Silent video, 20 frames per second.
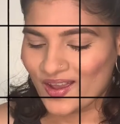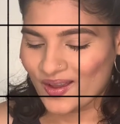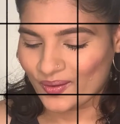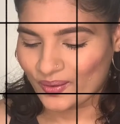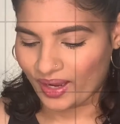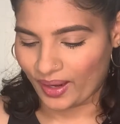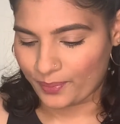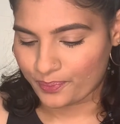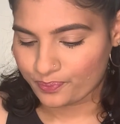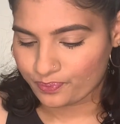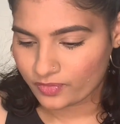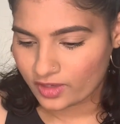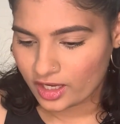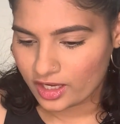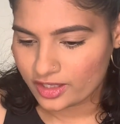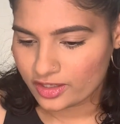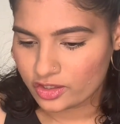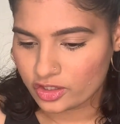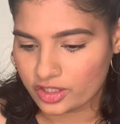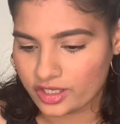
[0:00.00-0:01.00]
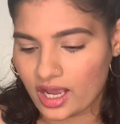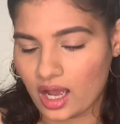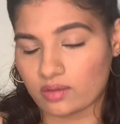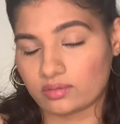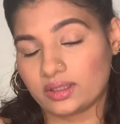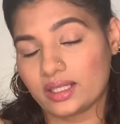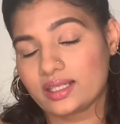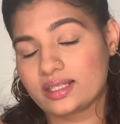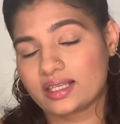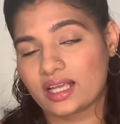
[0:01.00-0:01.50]
Okay, so now
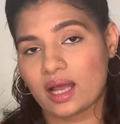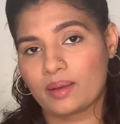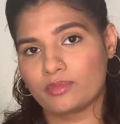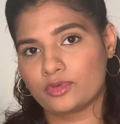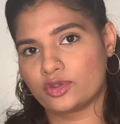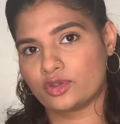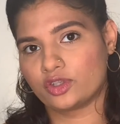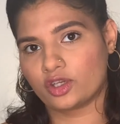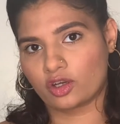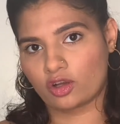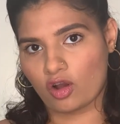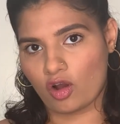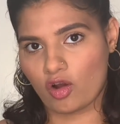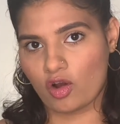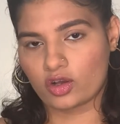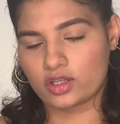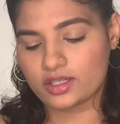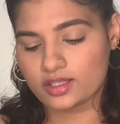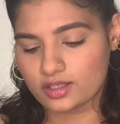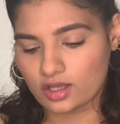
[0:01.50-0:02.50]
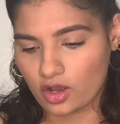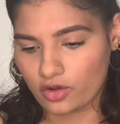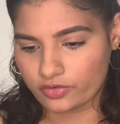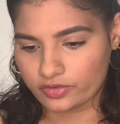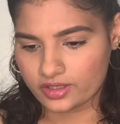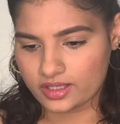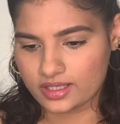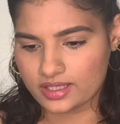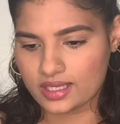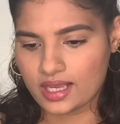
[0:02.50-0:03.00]
let's come to the cons of
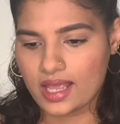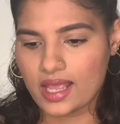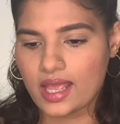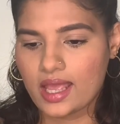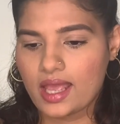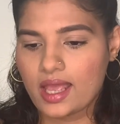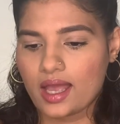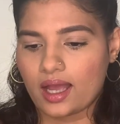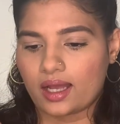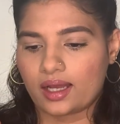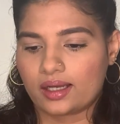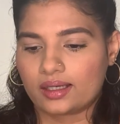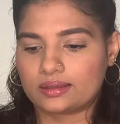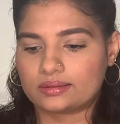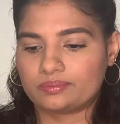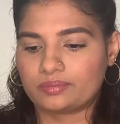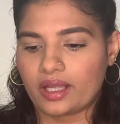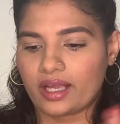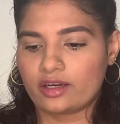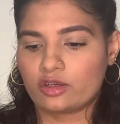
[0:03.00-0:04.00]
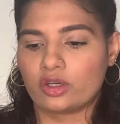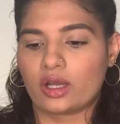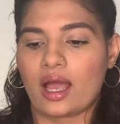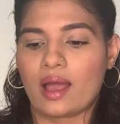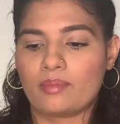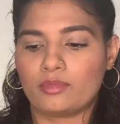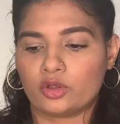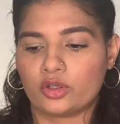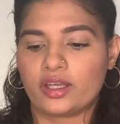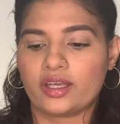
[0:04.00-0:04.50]
this. And
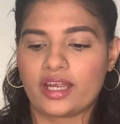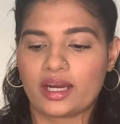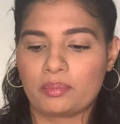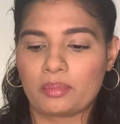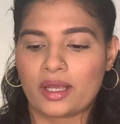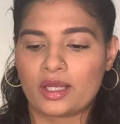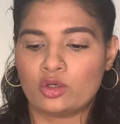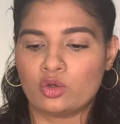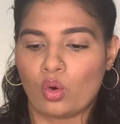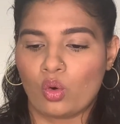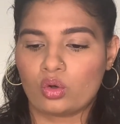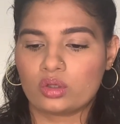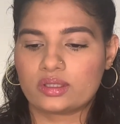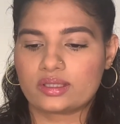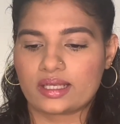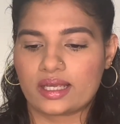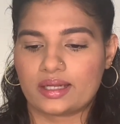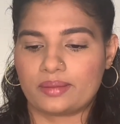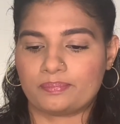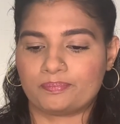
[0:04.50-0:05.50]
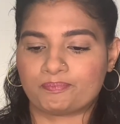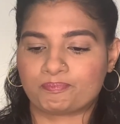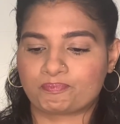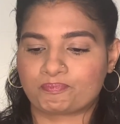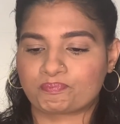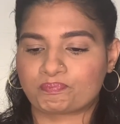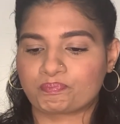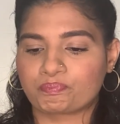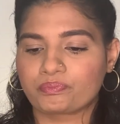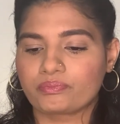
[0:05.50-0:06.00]
I'm looking at my notes, and
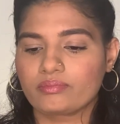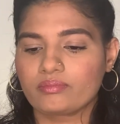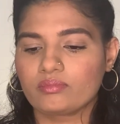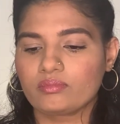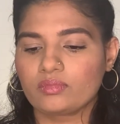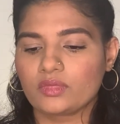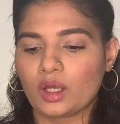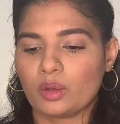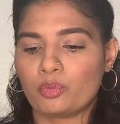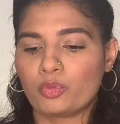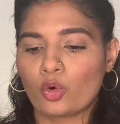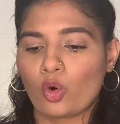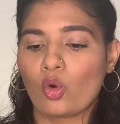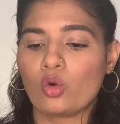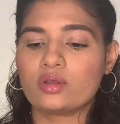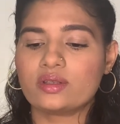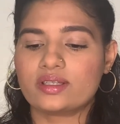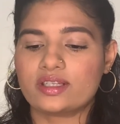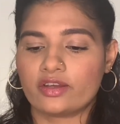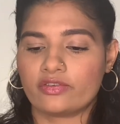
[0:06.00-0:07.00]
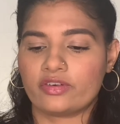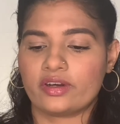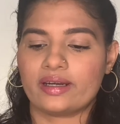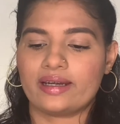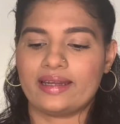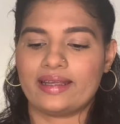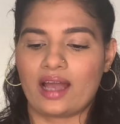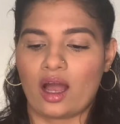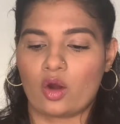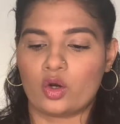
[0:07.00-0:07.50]
pros
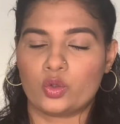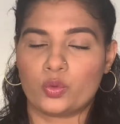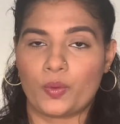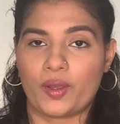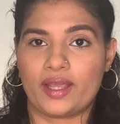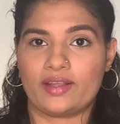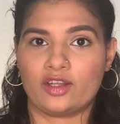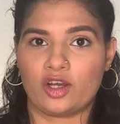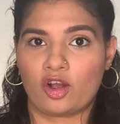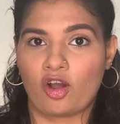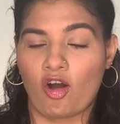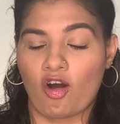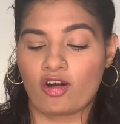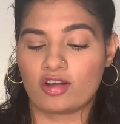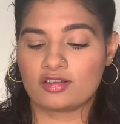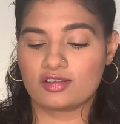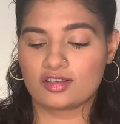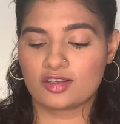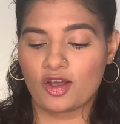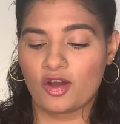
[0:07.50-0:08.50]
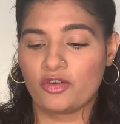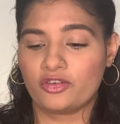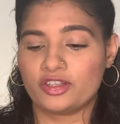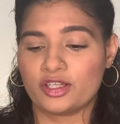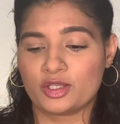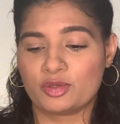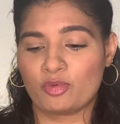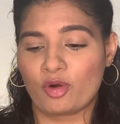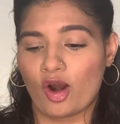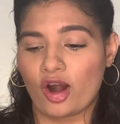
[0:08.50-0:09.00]
definitely outweigh the cons of
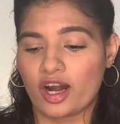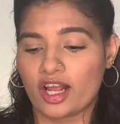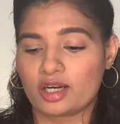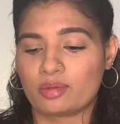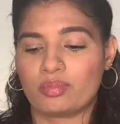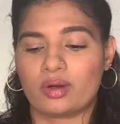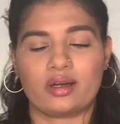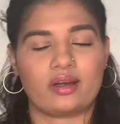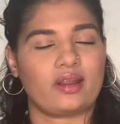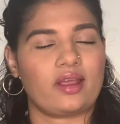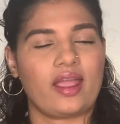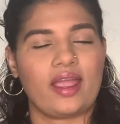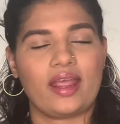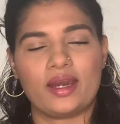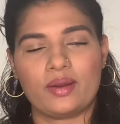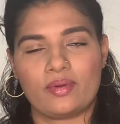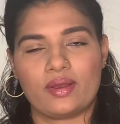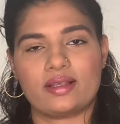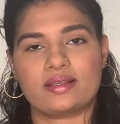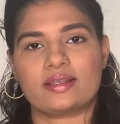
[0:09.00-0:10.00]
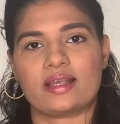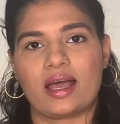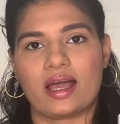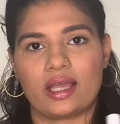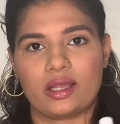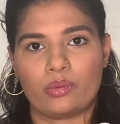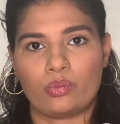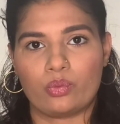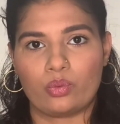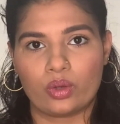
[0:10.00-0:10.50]
this product. But anyways,
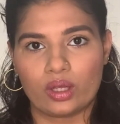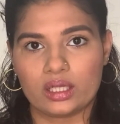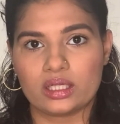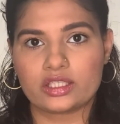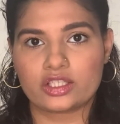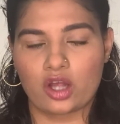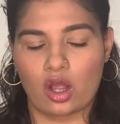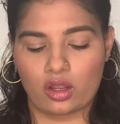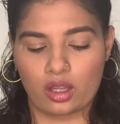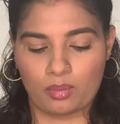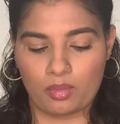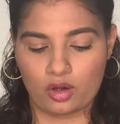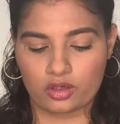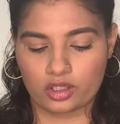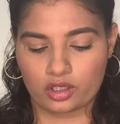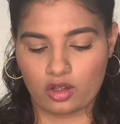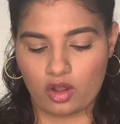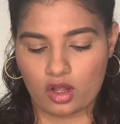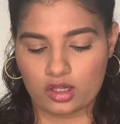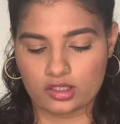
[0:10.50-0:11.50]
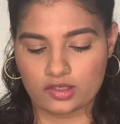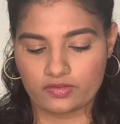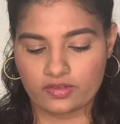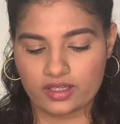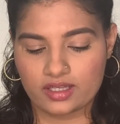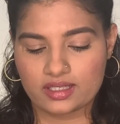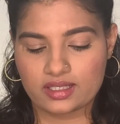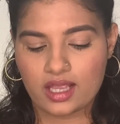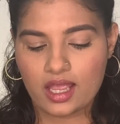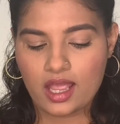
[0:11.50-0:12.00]
I will talk about the cons of
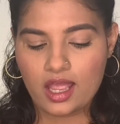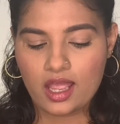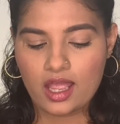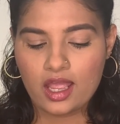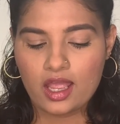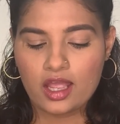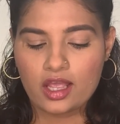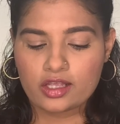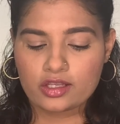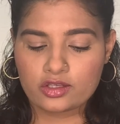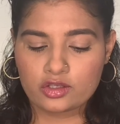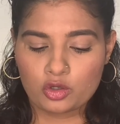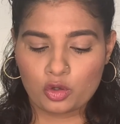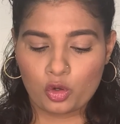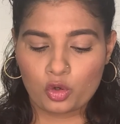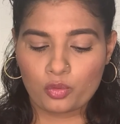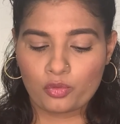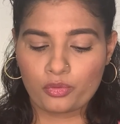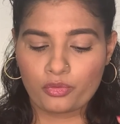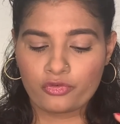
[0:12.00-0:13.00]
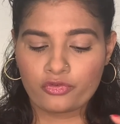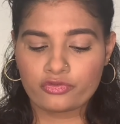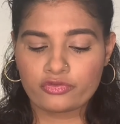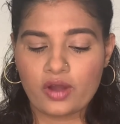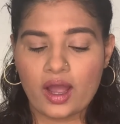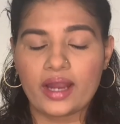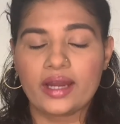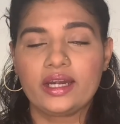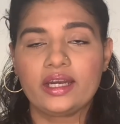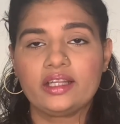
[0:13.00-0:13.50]
this. So
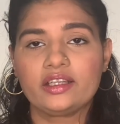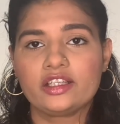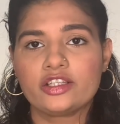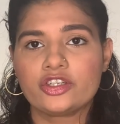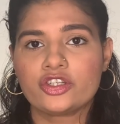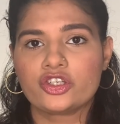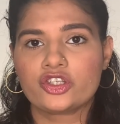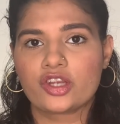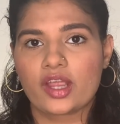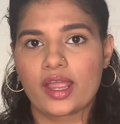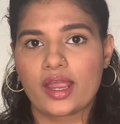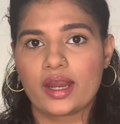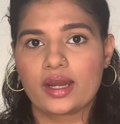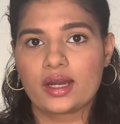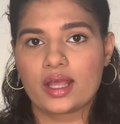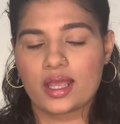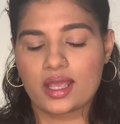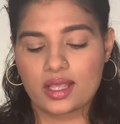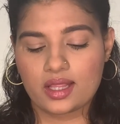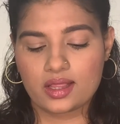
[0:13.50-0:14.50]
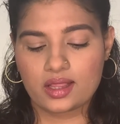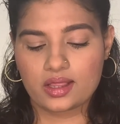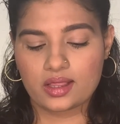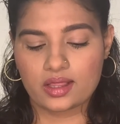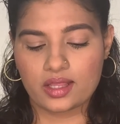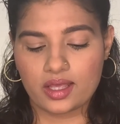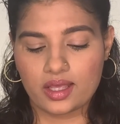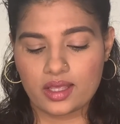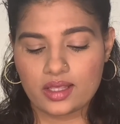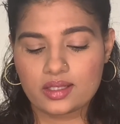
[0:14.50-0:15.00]
finding the shade in
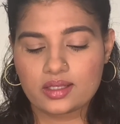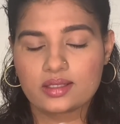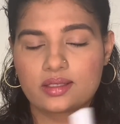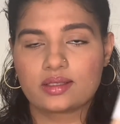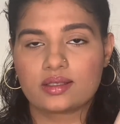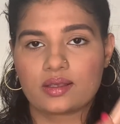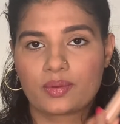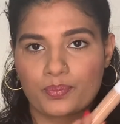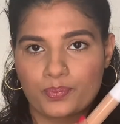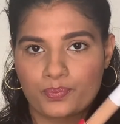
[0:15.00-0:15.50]
this